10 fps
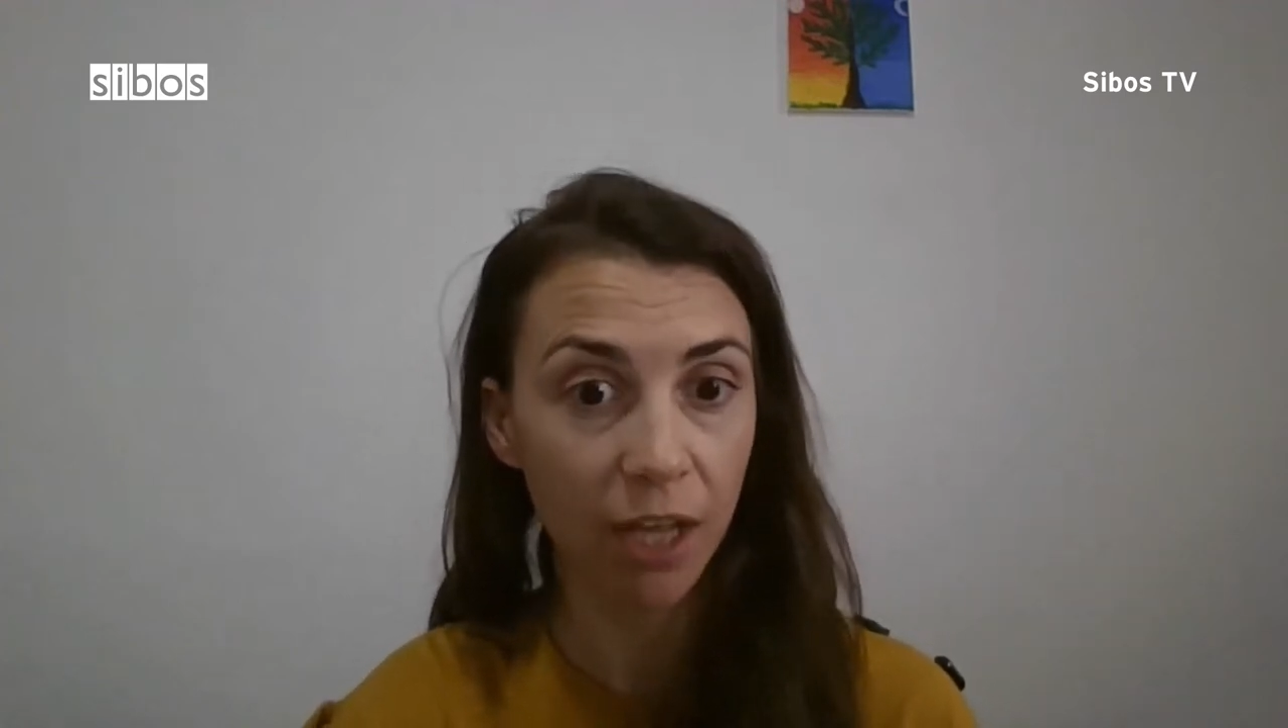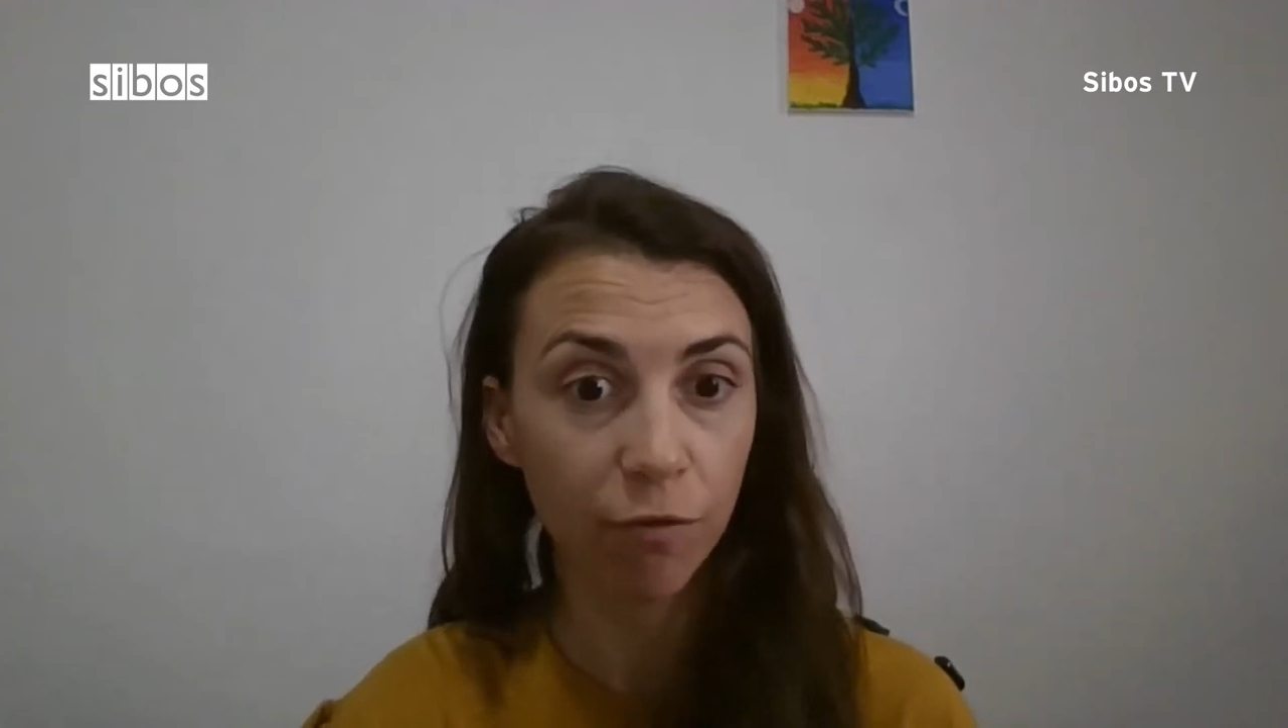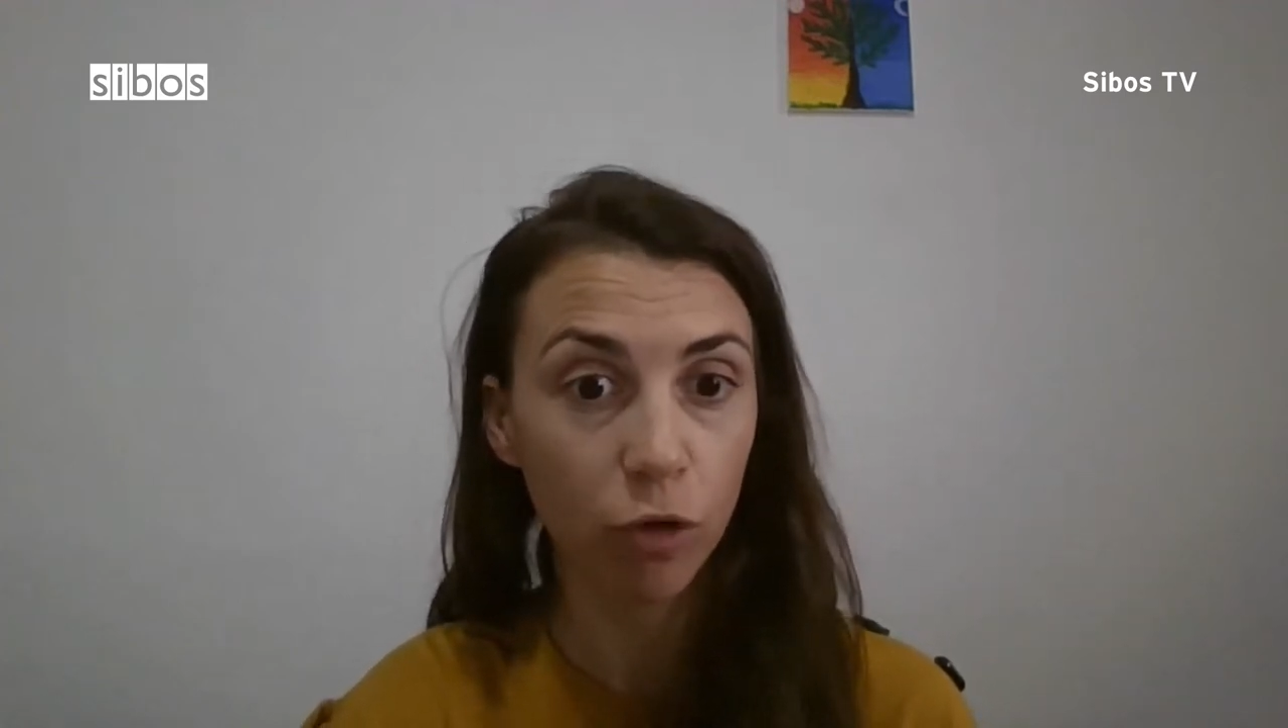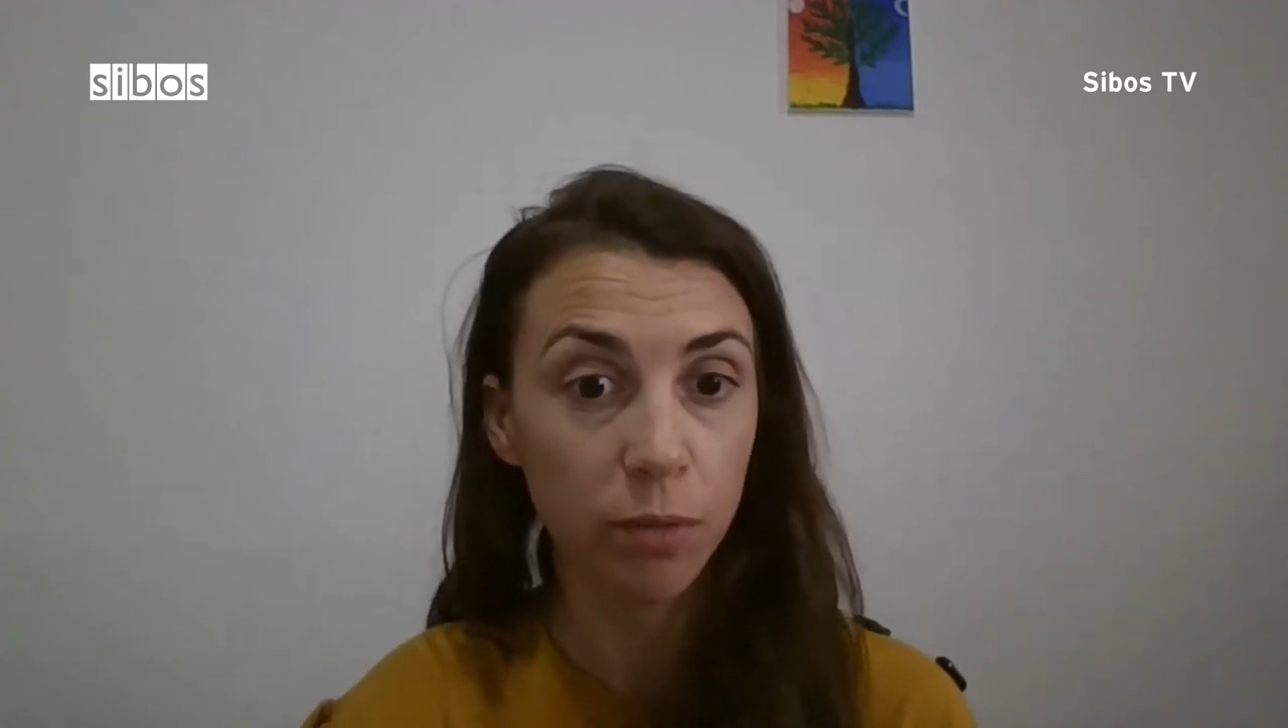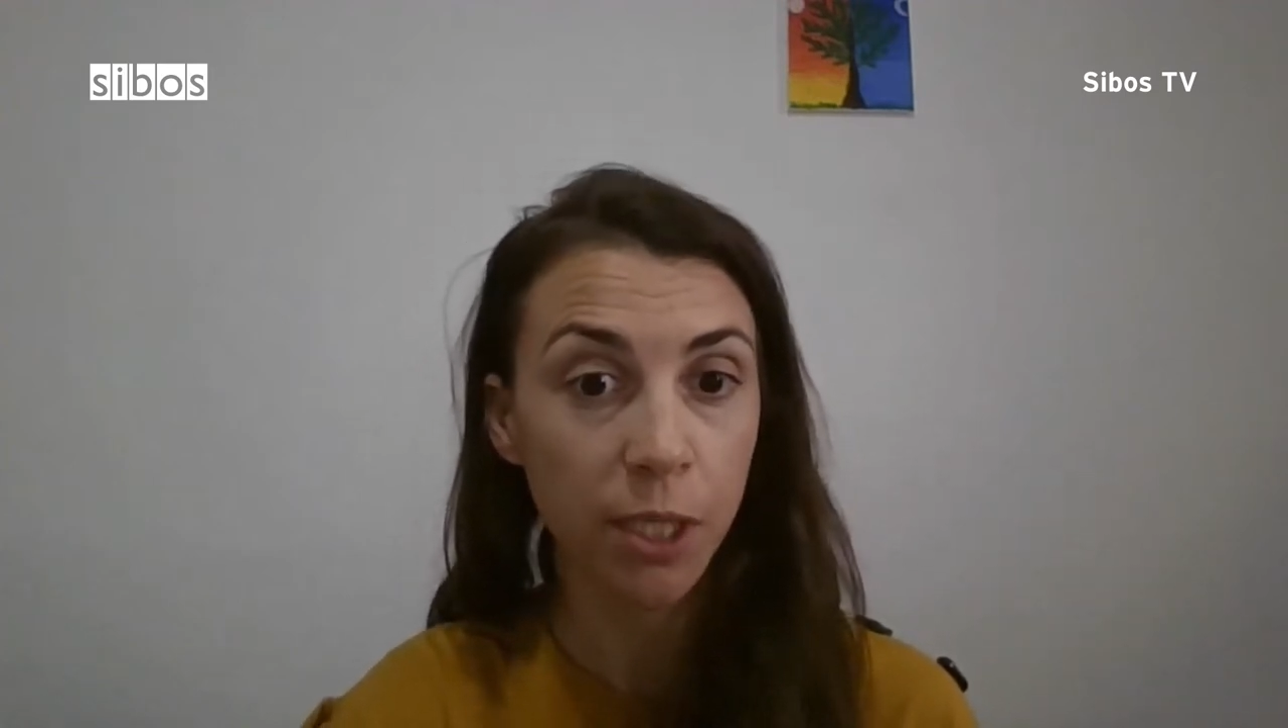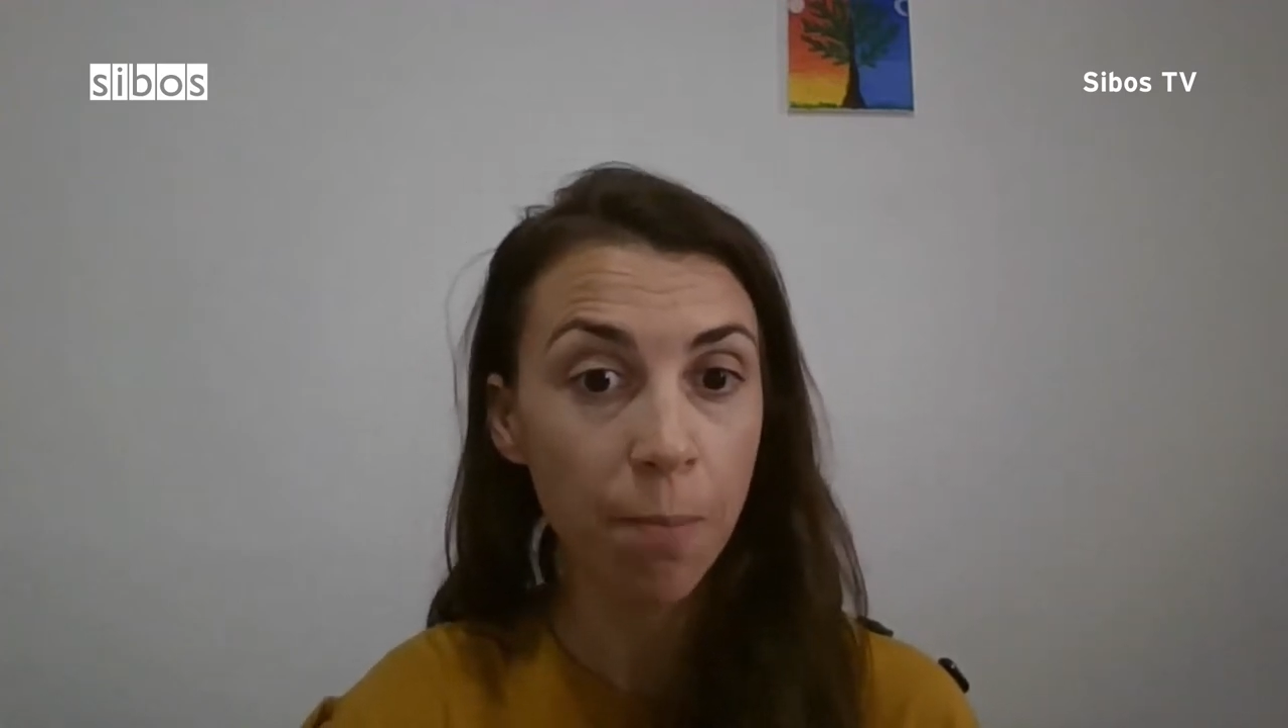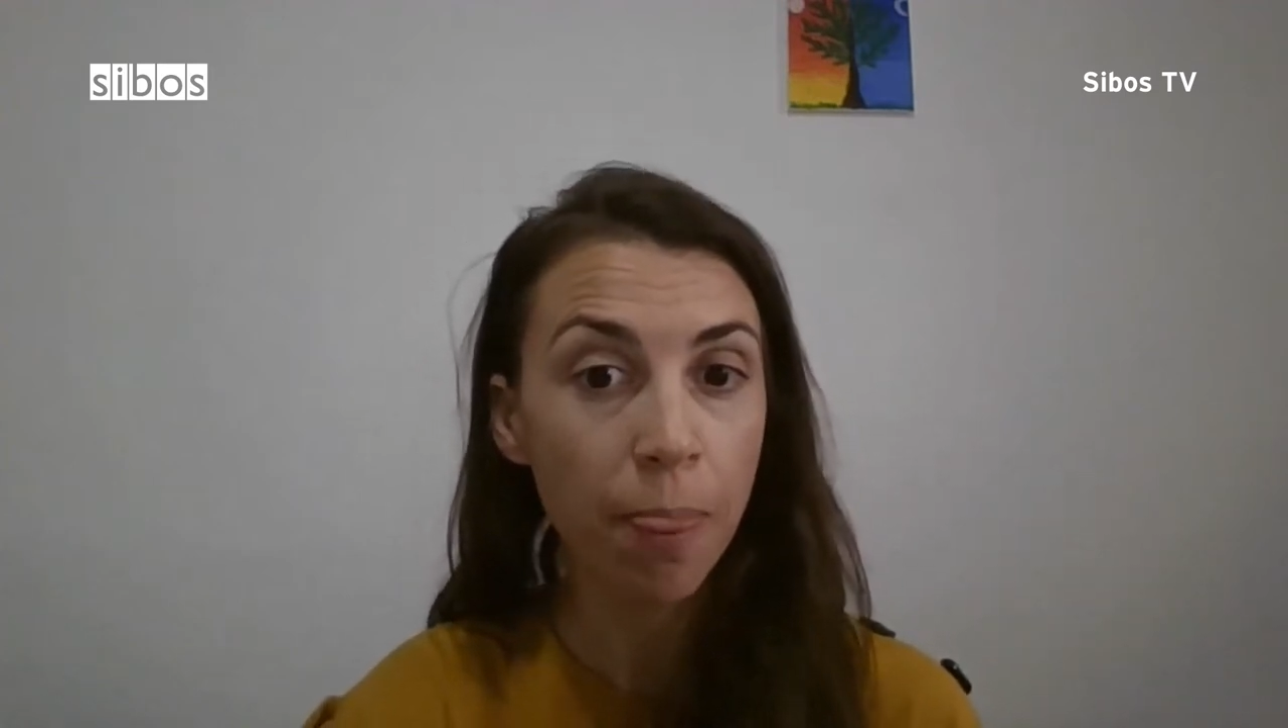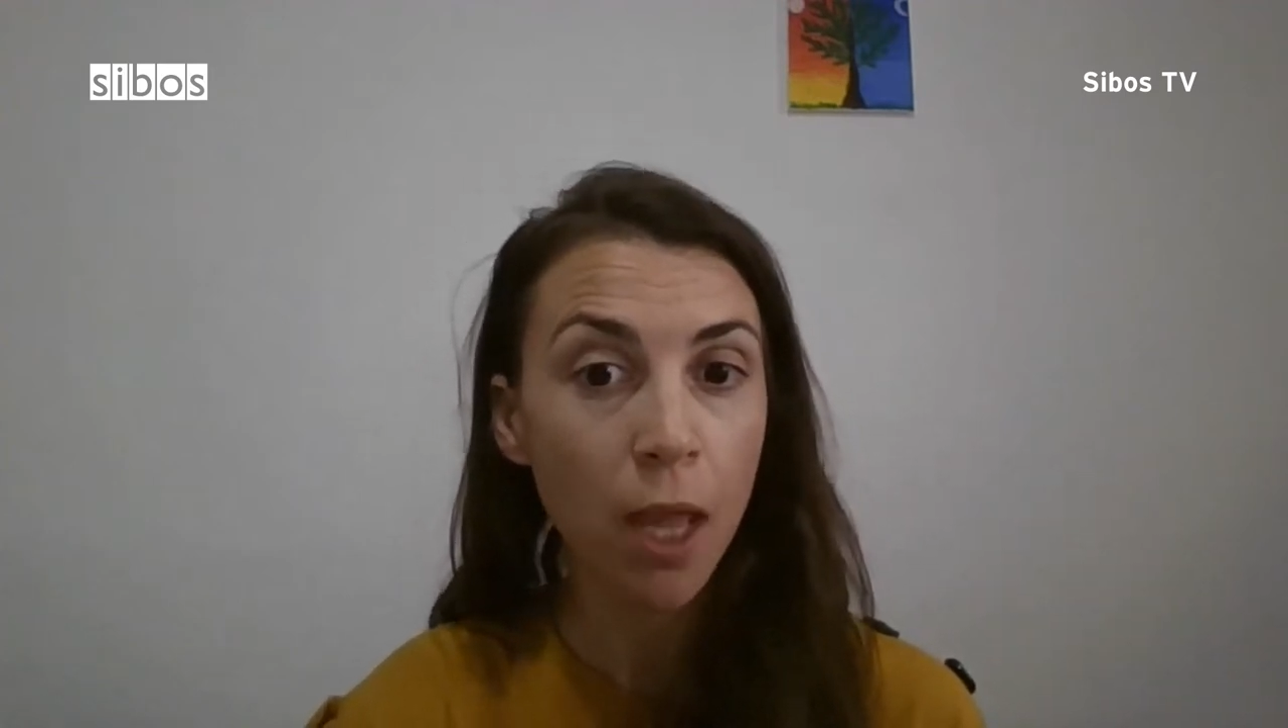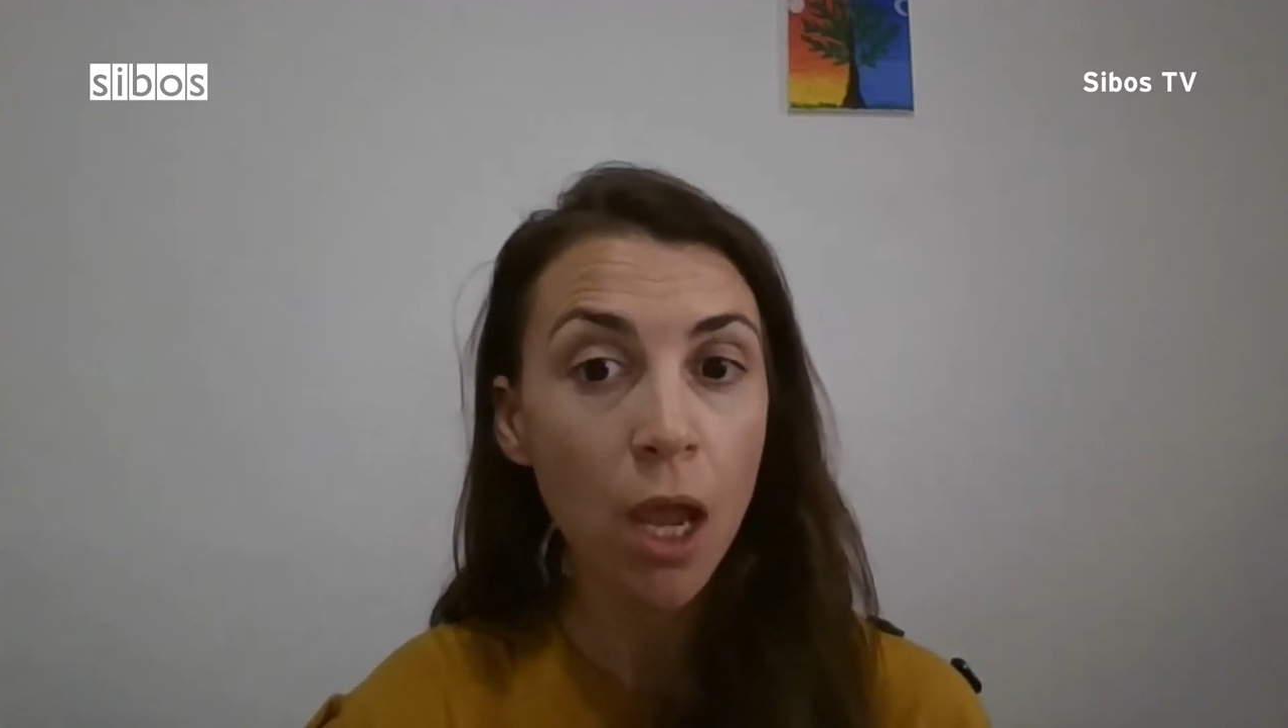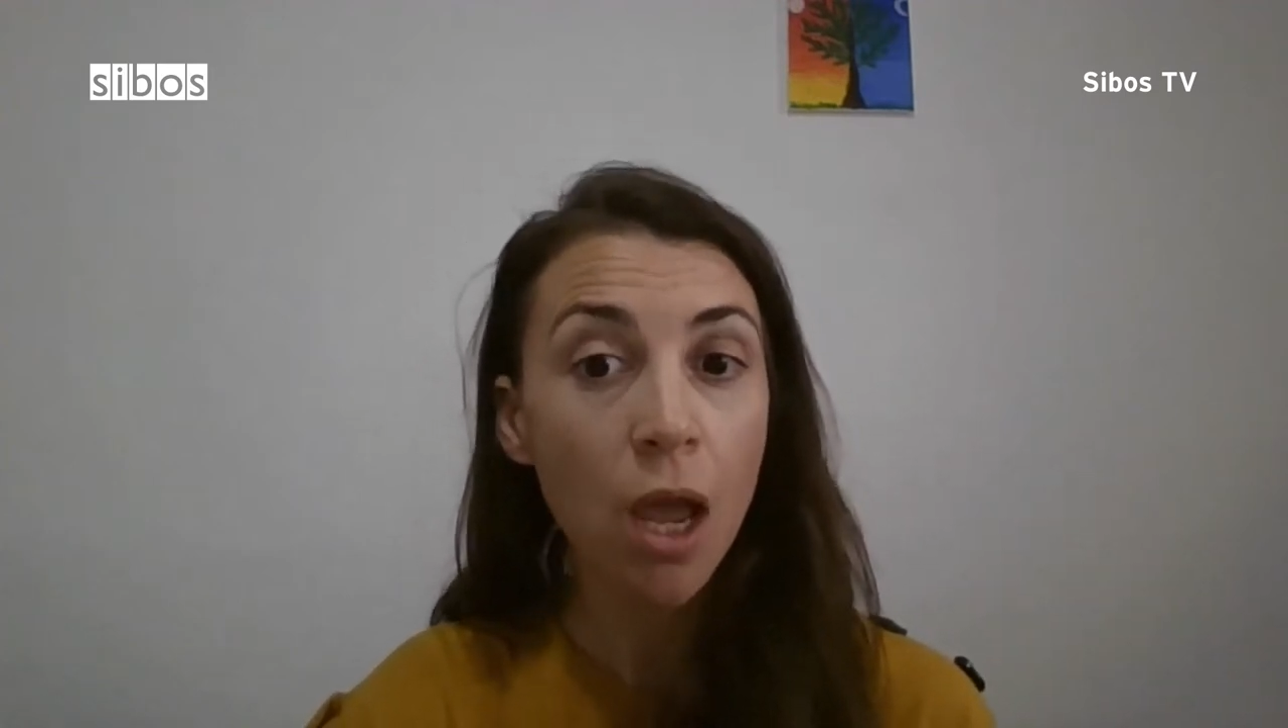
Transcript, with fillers: platforms.